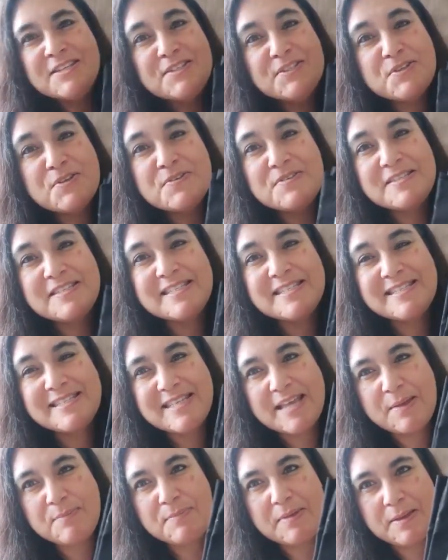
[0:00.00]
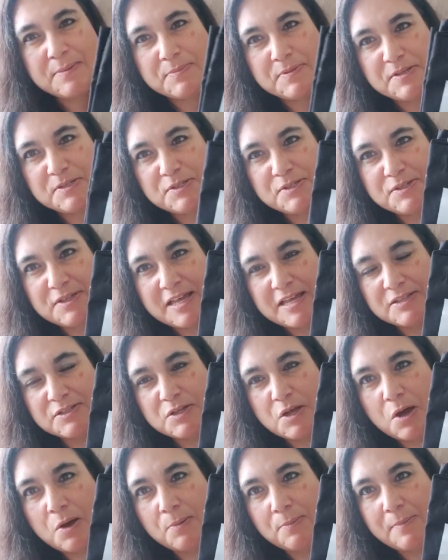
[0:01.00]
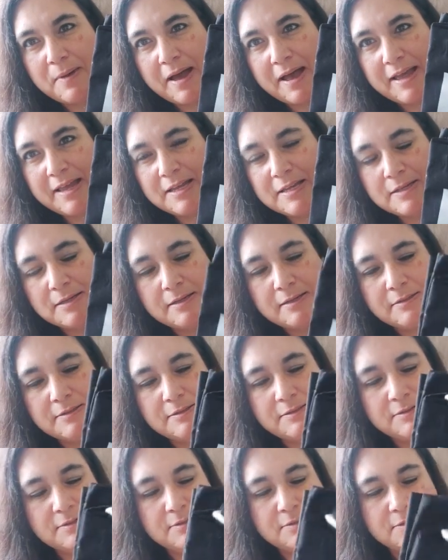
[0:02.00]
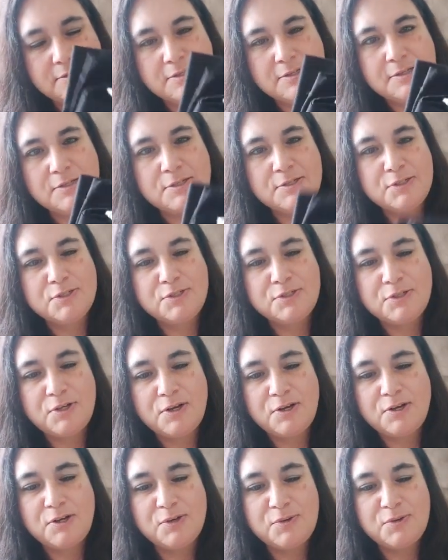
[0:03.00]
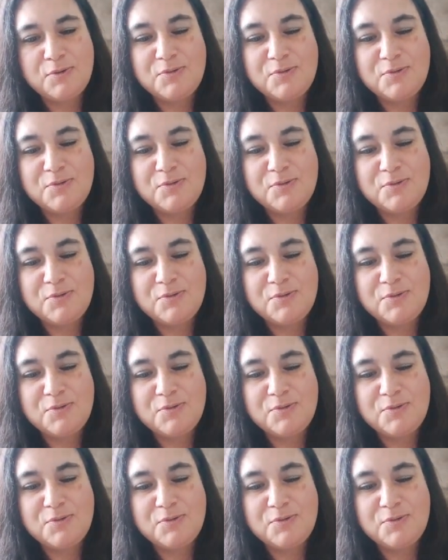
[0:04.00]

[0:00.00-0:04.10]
So it's the same image that's on my shirt.